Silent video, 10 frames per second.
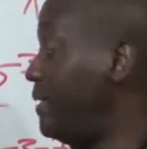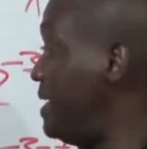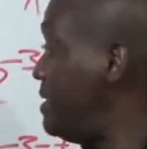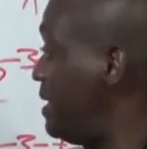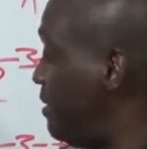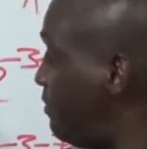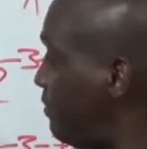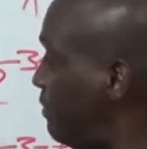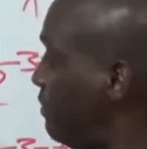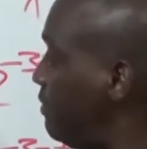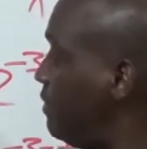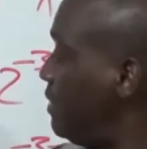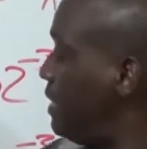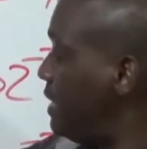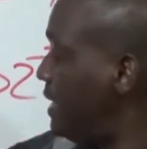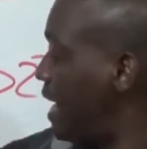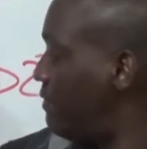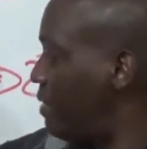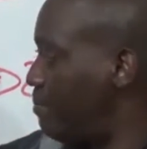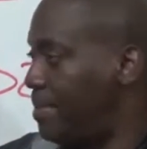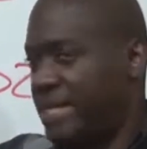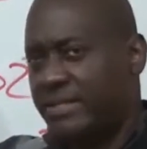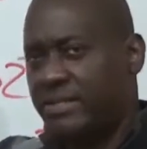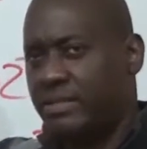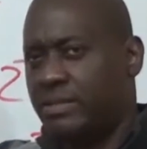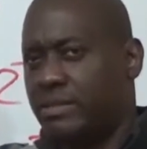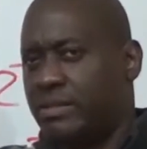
is if you have a base,